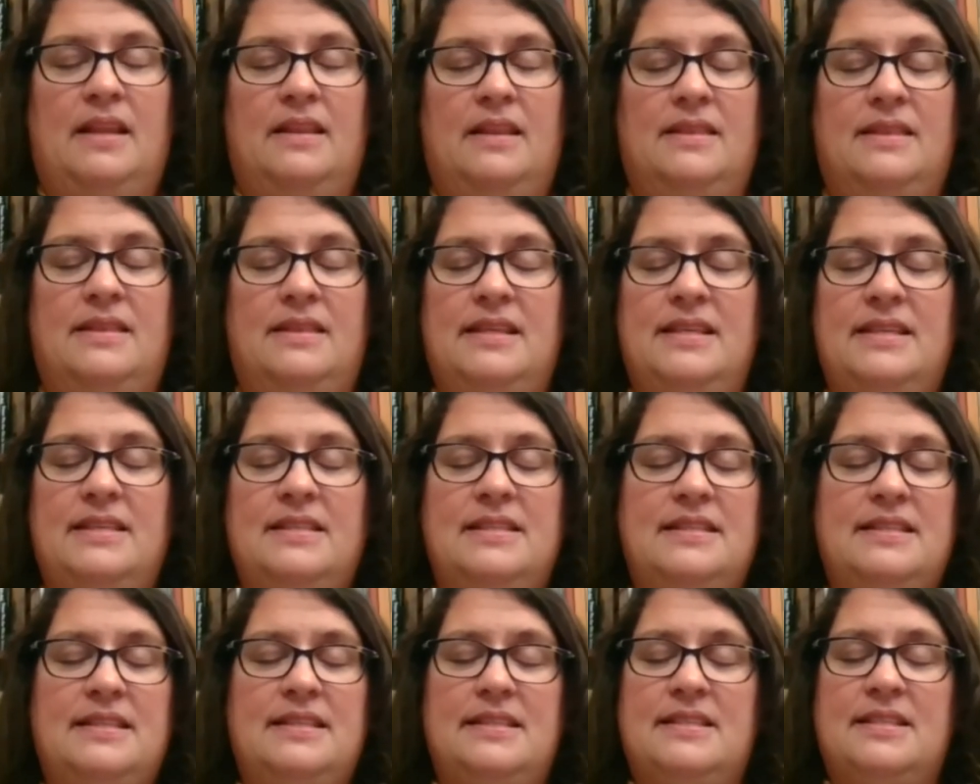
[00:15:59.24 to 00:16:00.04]
This
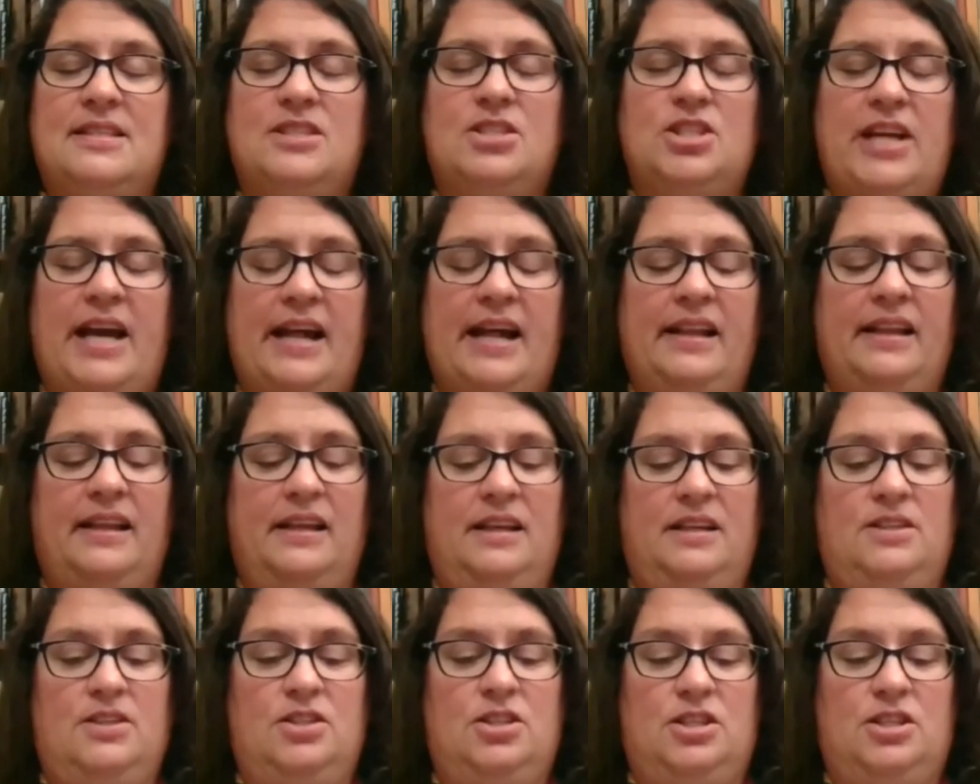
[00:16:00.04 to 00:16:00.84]
is a
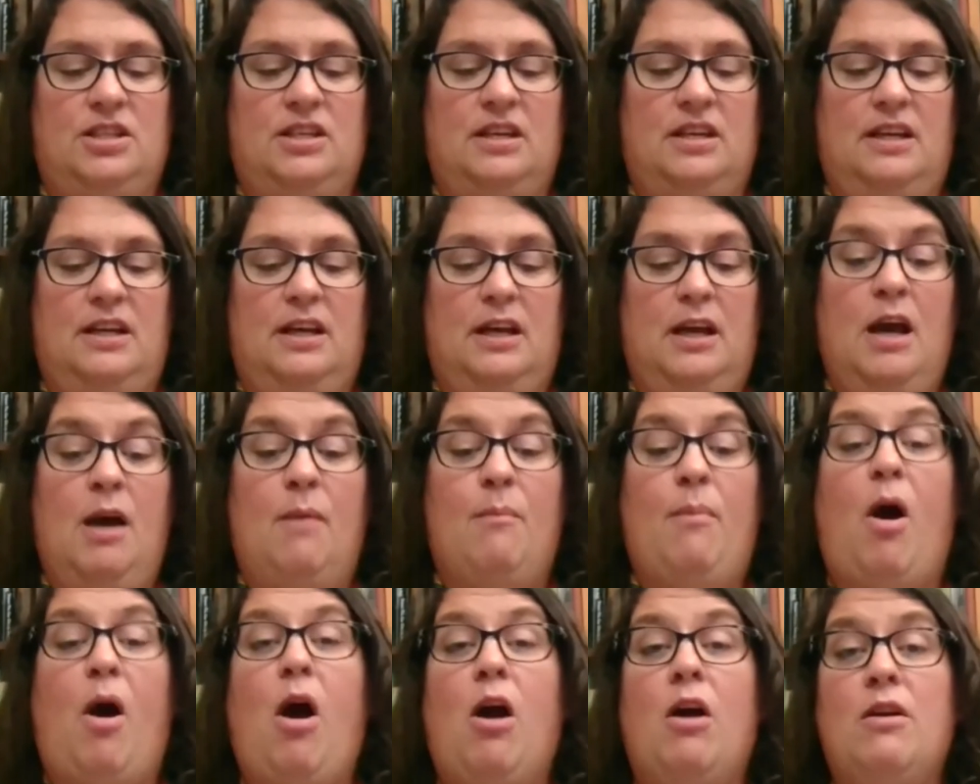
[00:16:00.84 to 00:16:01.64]
challenge.
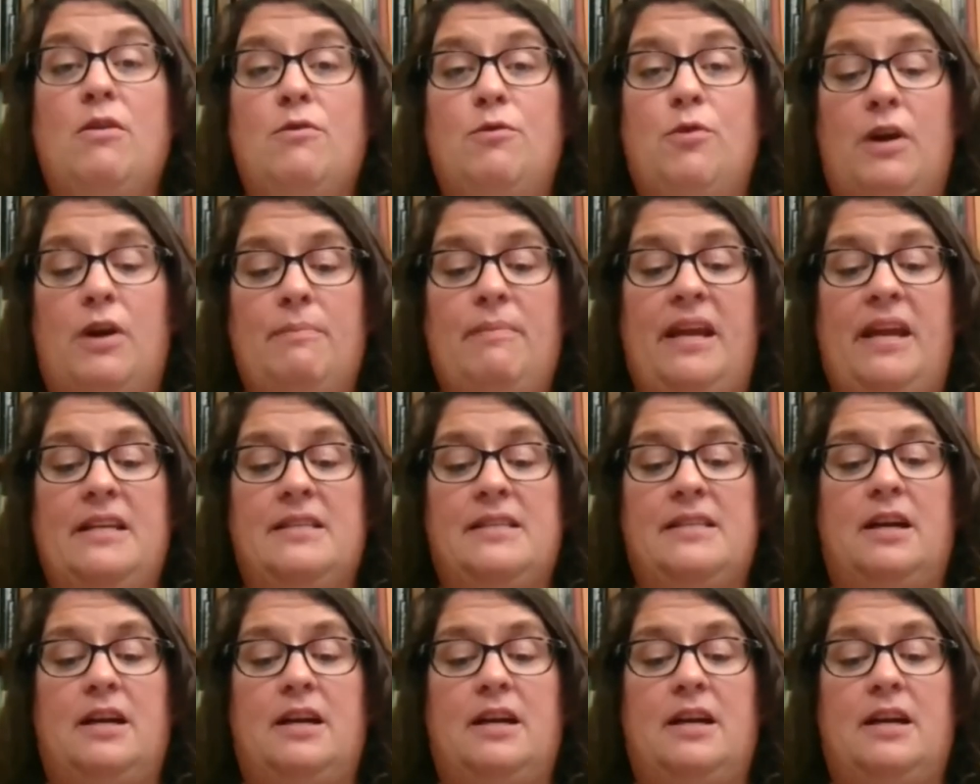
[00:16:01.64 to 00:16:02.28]
Part of what makes it